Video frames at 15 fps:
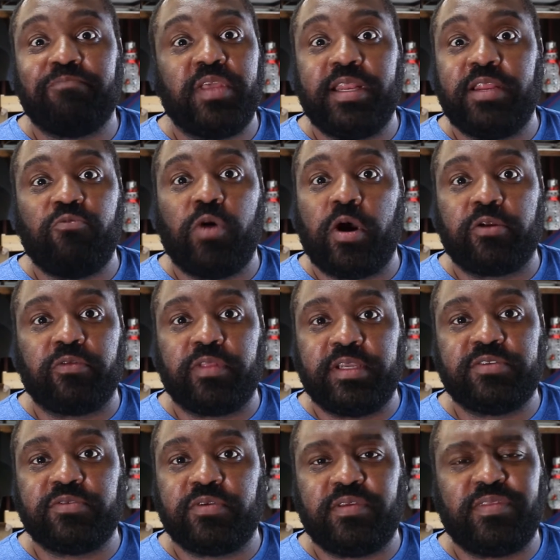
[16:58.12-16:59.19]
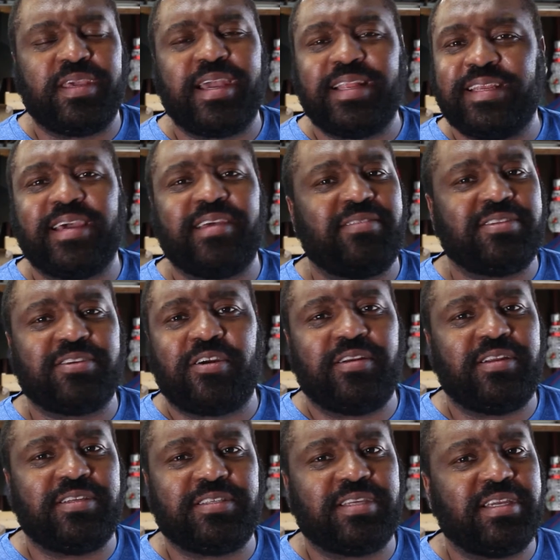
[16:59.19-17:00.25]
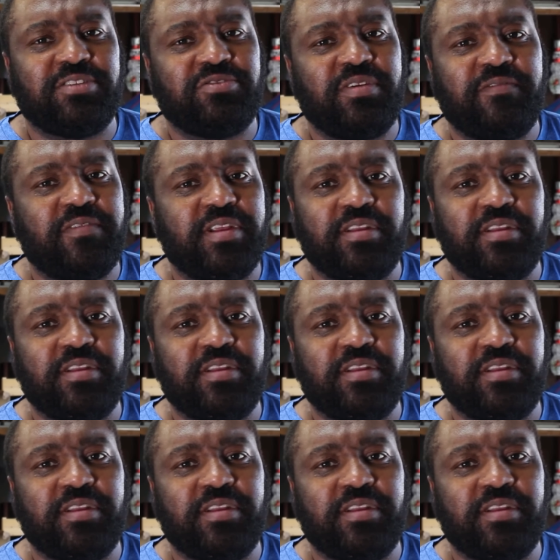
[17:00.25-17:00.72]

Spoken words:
any water leaks or anything. I doubt this car doesn't get driven